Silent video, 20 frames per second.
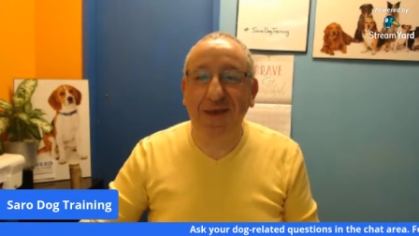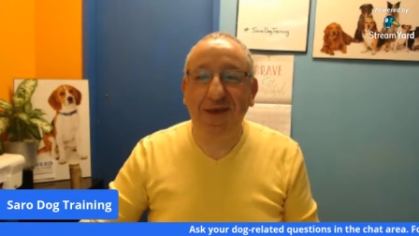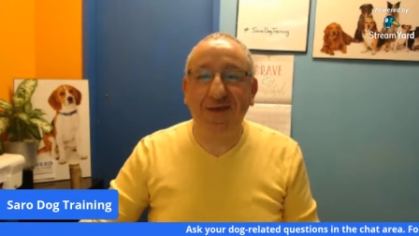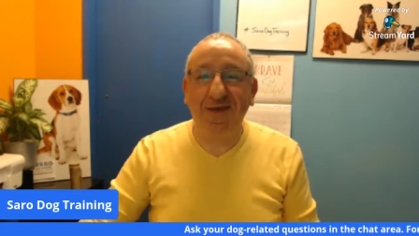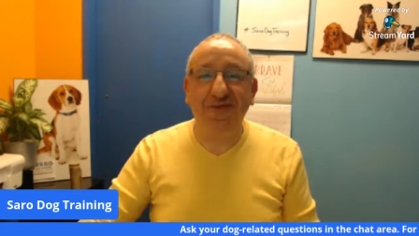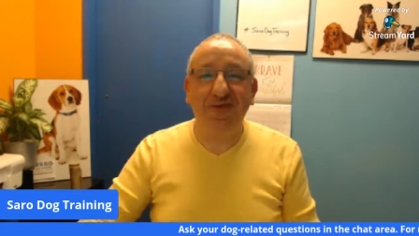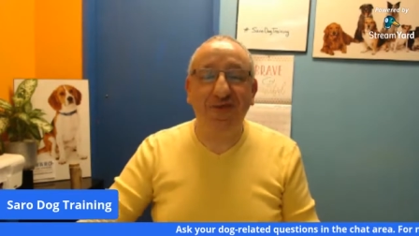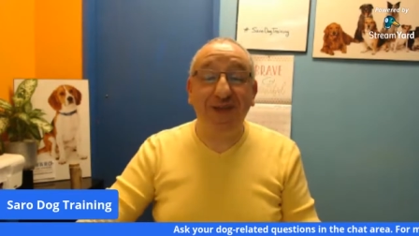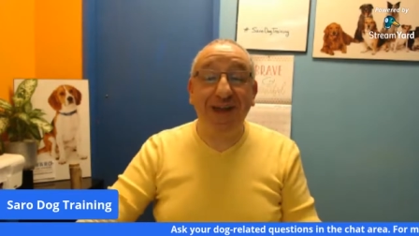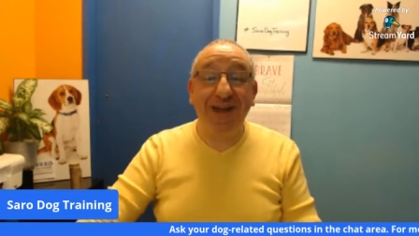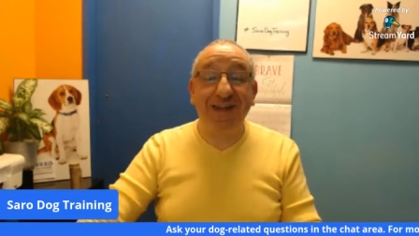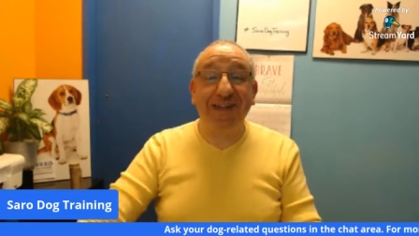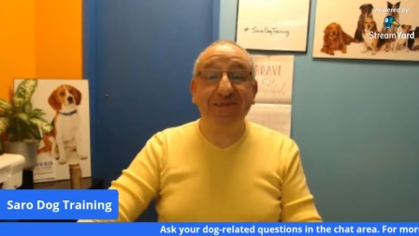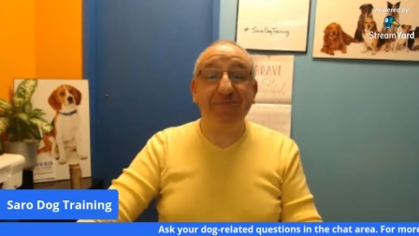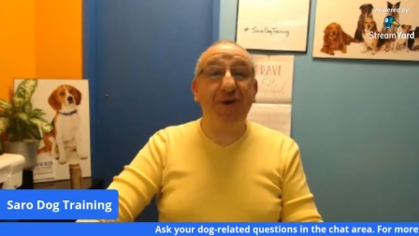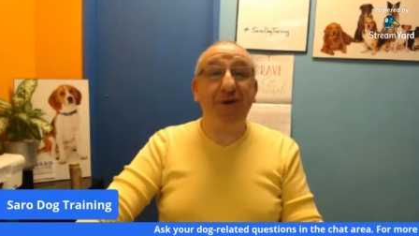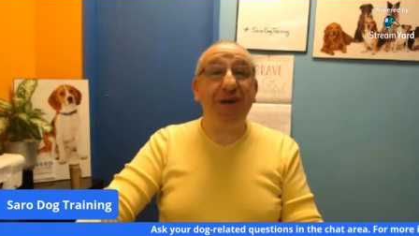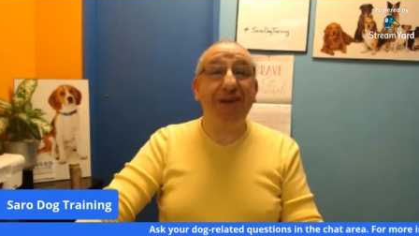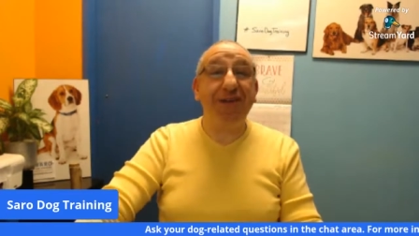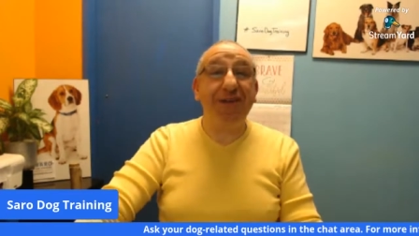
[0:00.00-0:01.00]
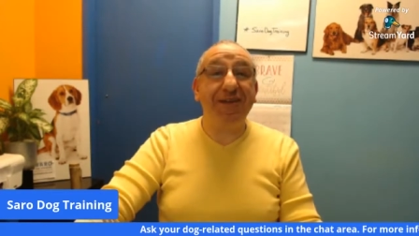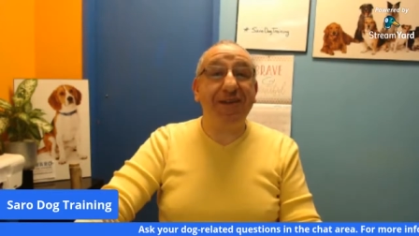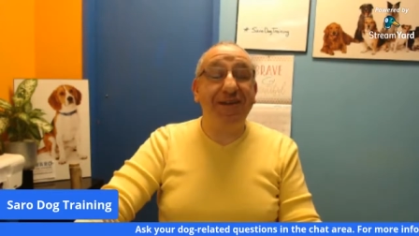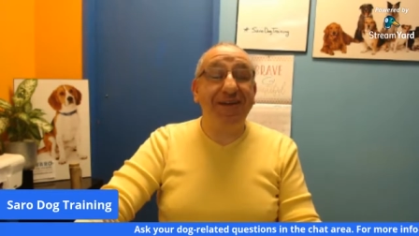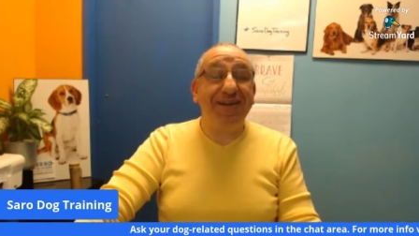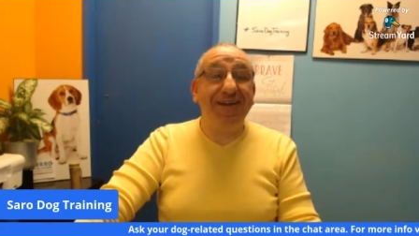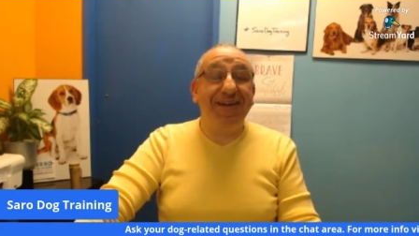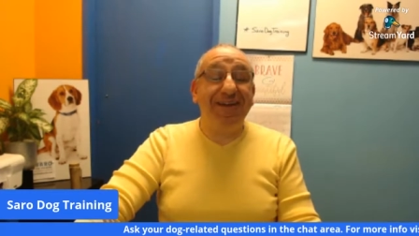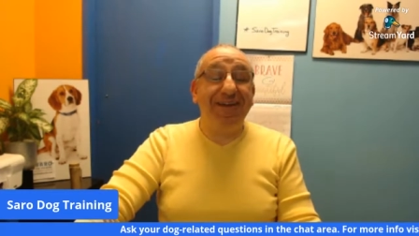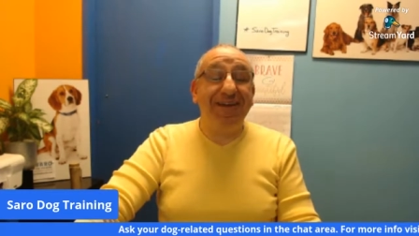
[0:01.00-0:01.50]
so that is my
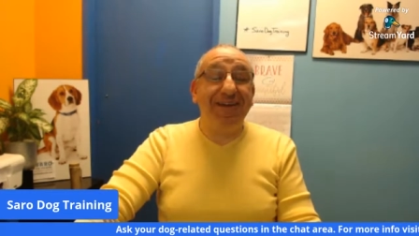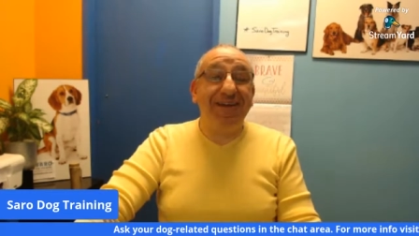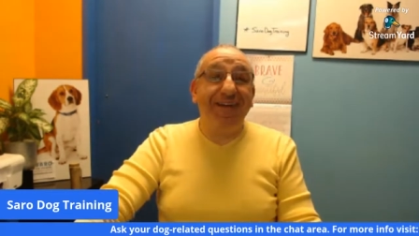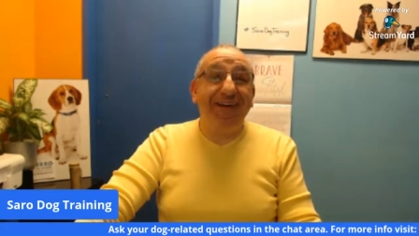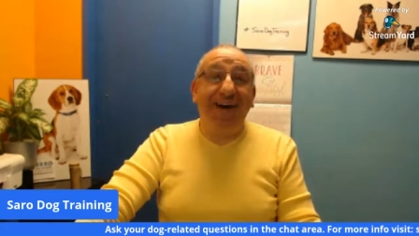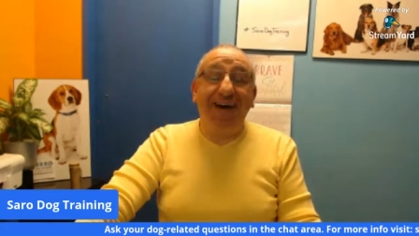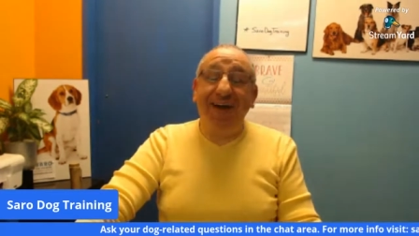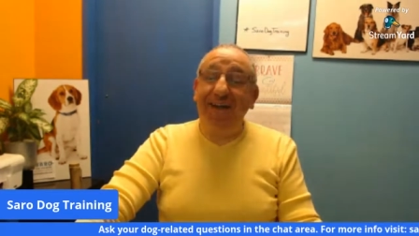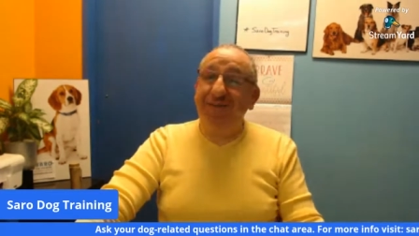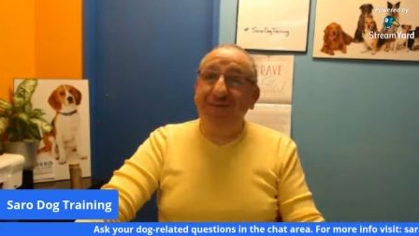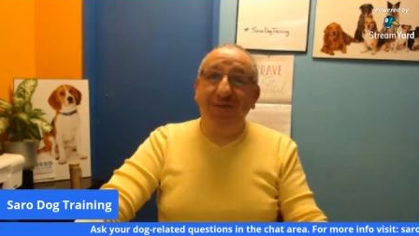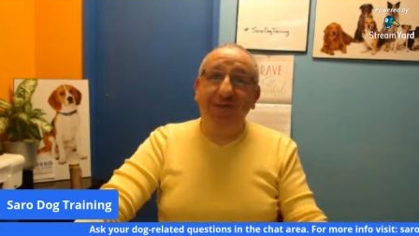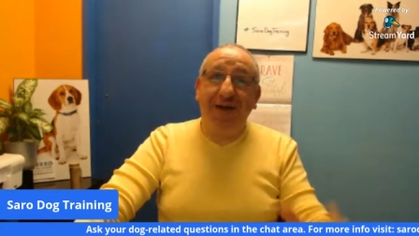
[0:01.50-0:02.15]
i,